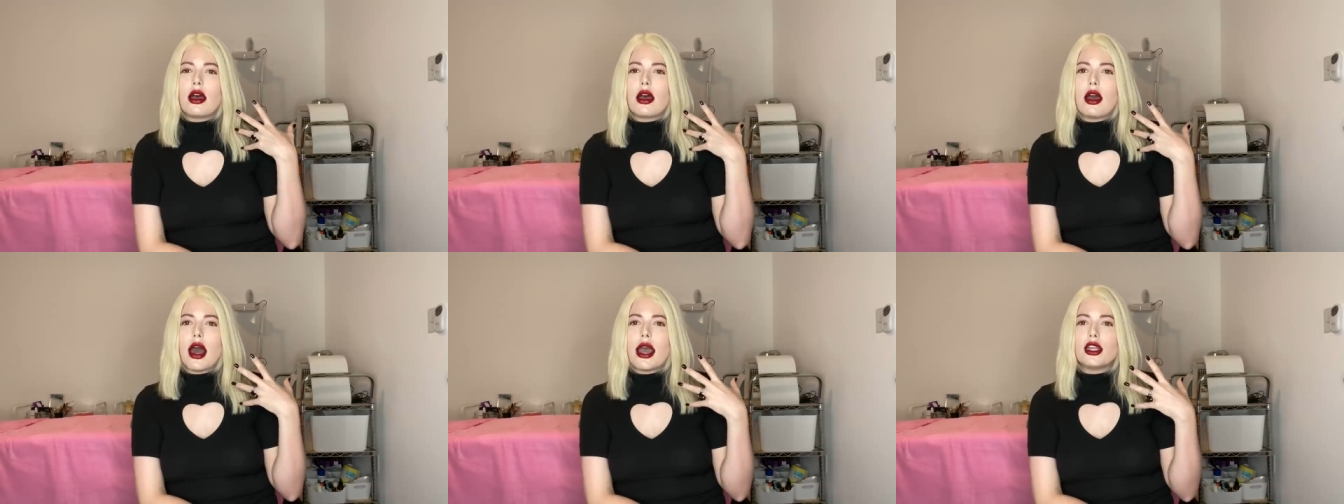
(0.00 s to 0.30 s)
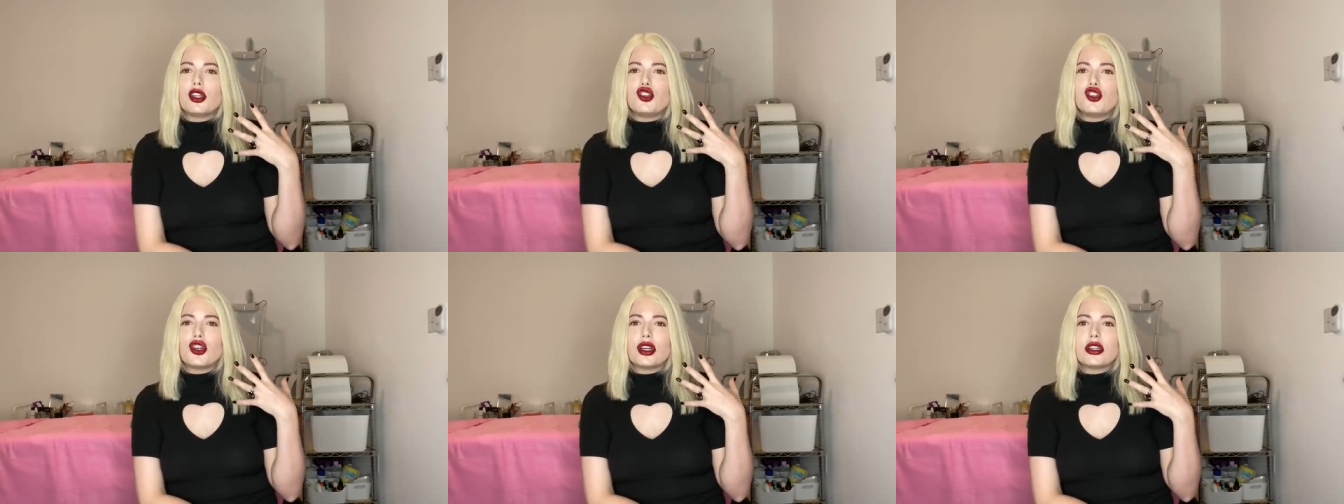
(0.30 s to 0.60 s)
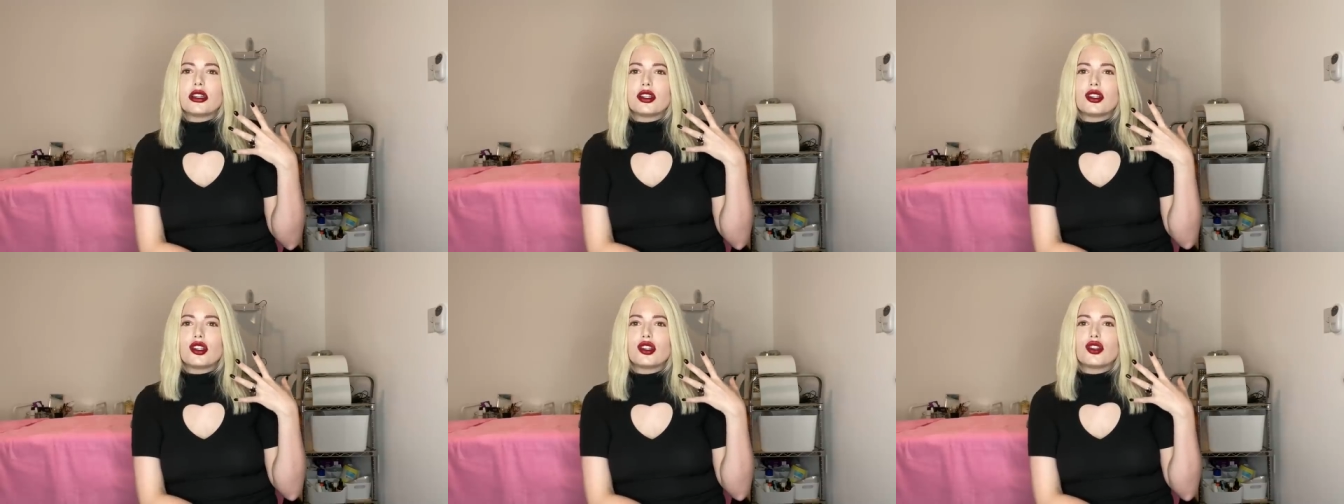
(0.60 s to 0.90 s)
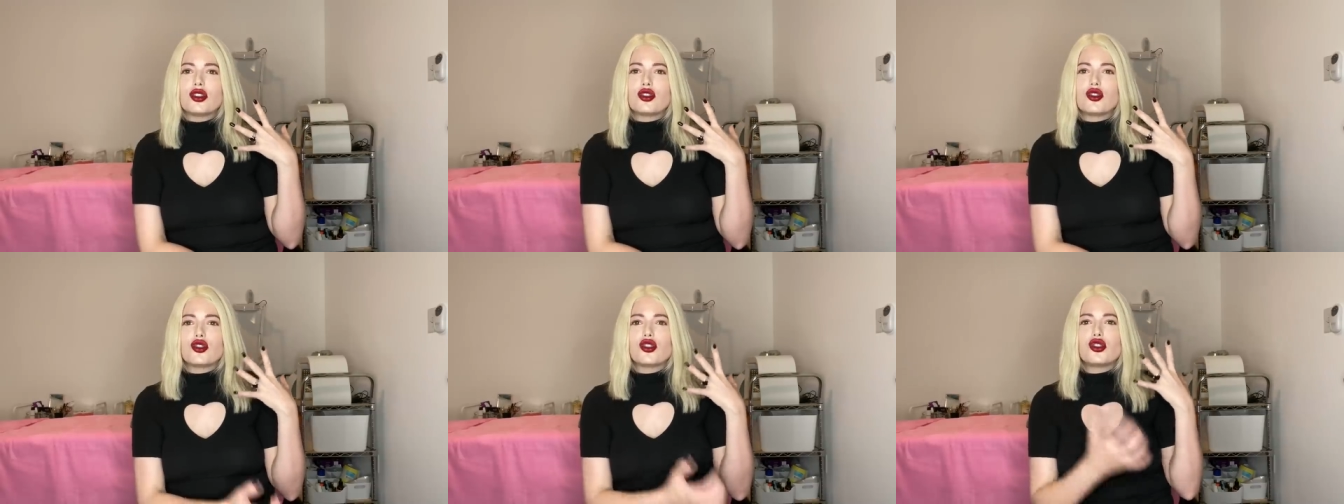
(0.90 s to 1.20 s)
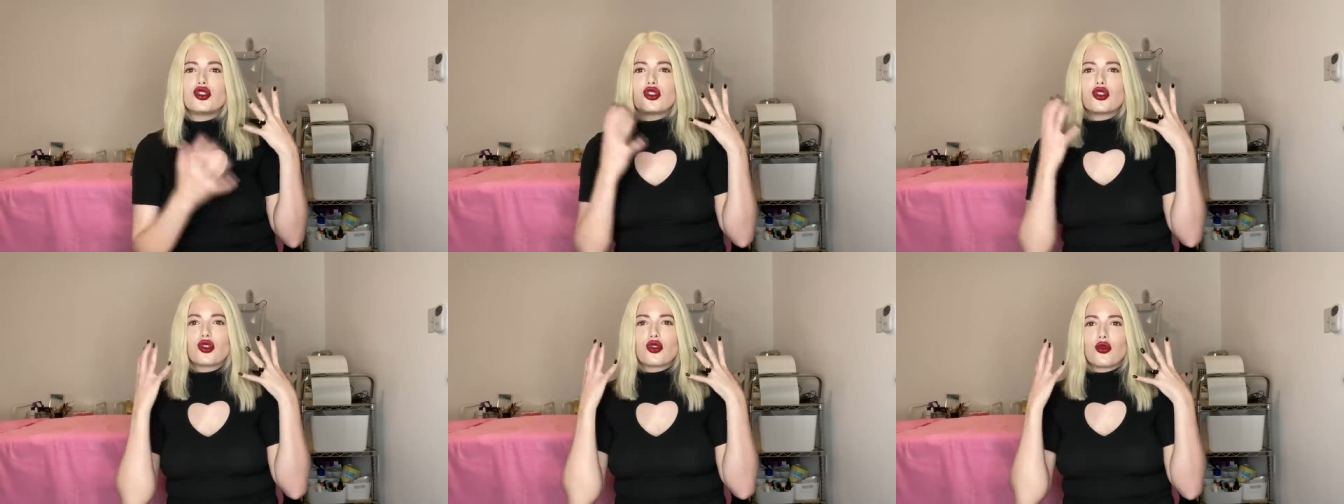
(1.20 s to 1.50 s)
I just
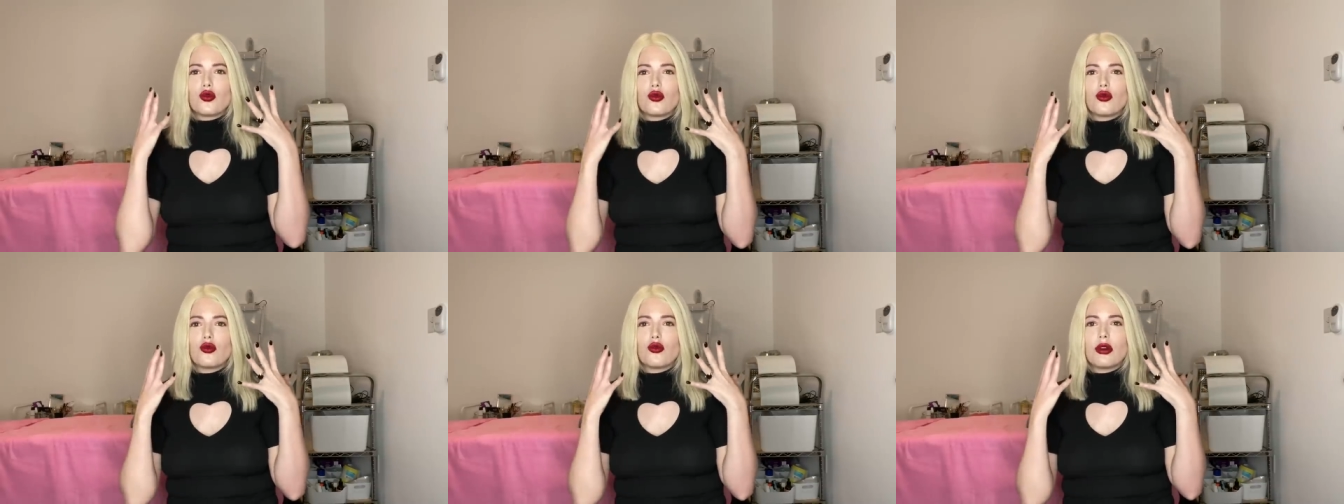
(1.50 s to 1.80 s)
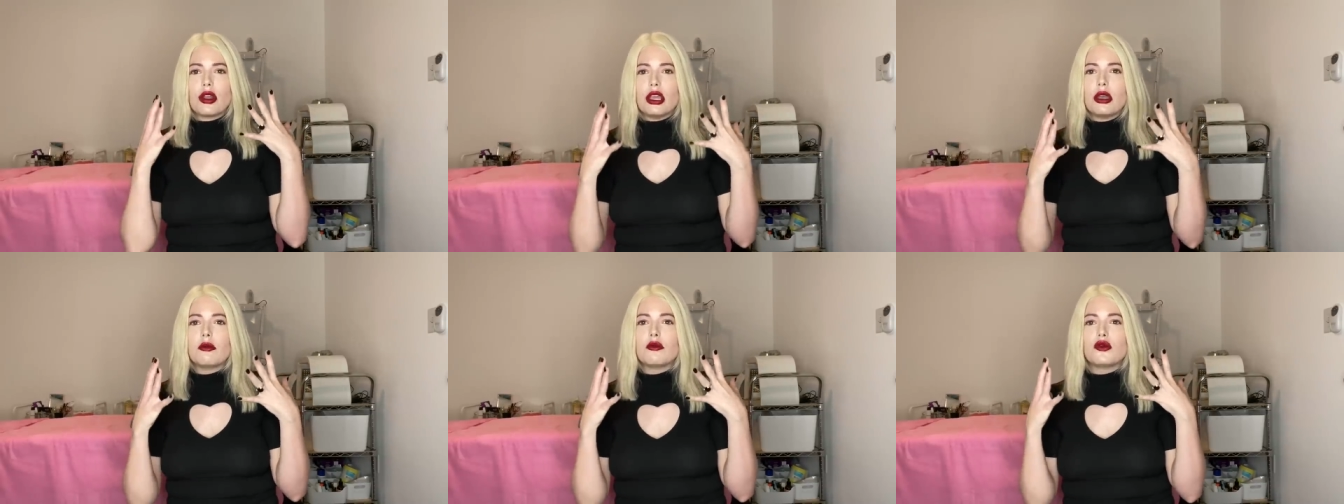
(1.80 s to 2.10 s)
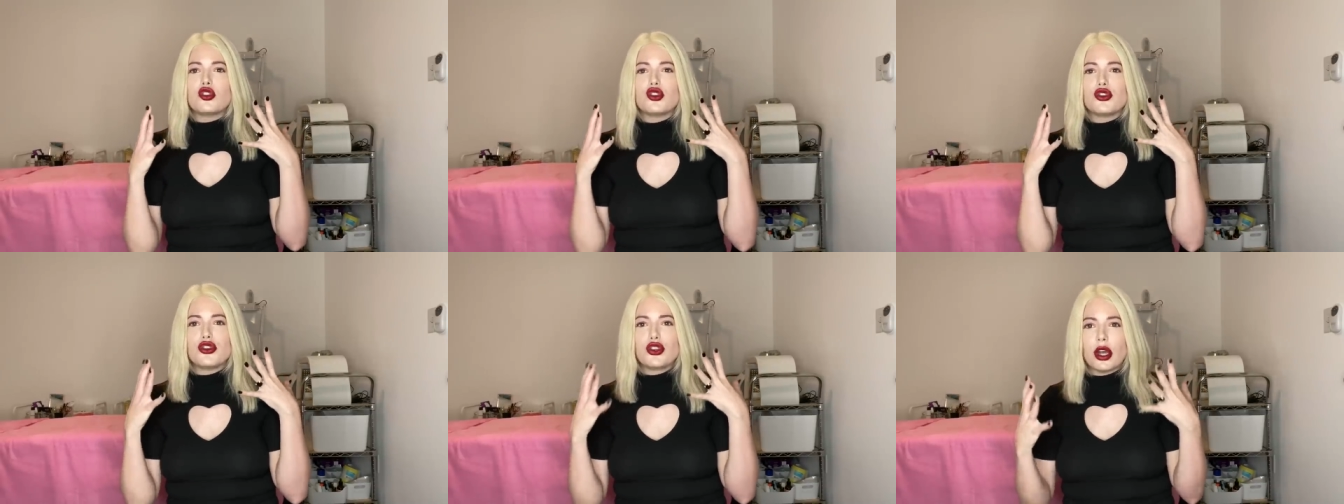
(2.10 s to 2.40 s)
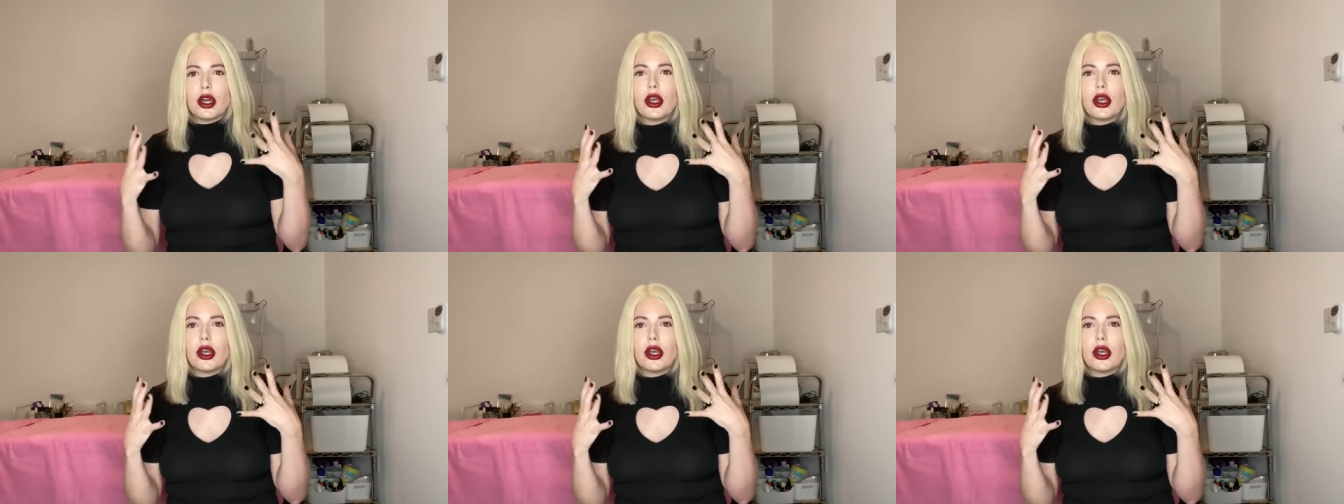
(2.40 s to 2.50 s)
screamed, shut